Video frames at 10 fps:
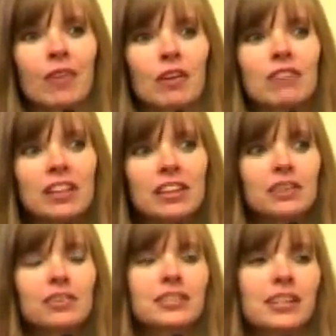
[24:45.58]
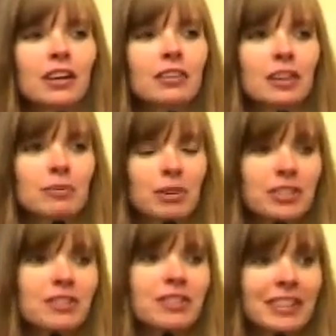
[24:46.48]
Faith in yourself and
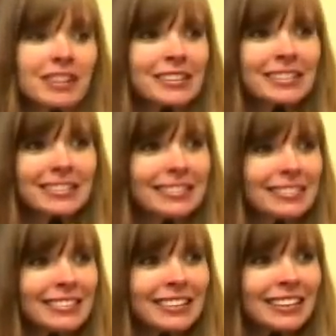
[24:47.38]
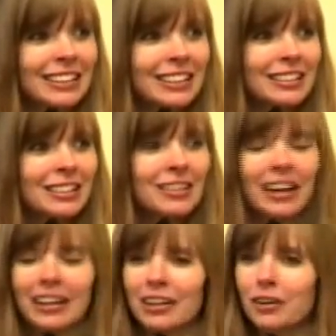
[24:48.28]
perseverance. You
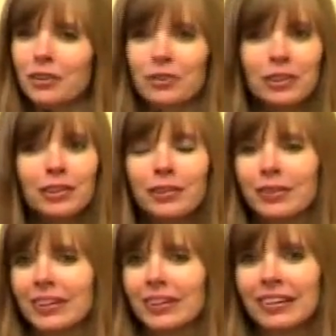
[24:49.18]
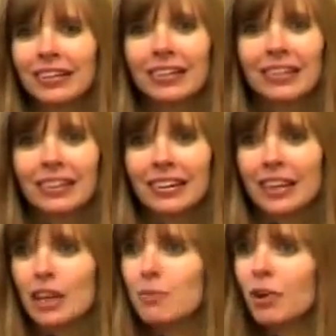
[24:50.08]
got to go through.
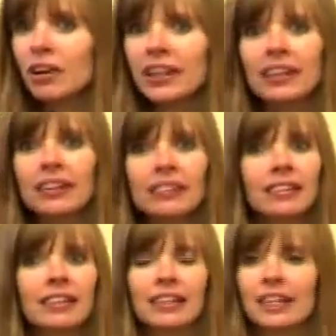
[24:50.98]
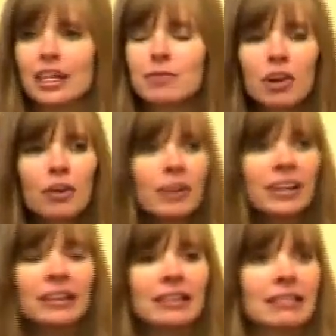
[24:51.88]
Keep working. Keep
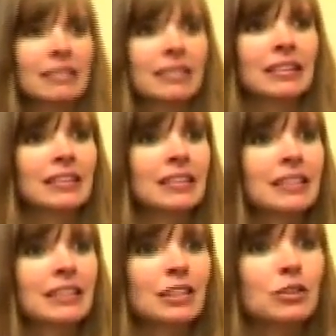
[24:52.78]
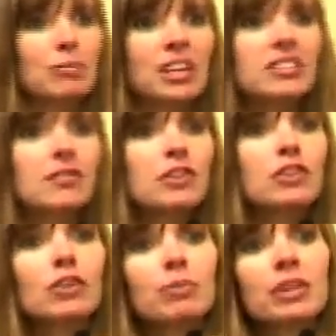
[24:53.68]
going. Because if you don't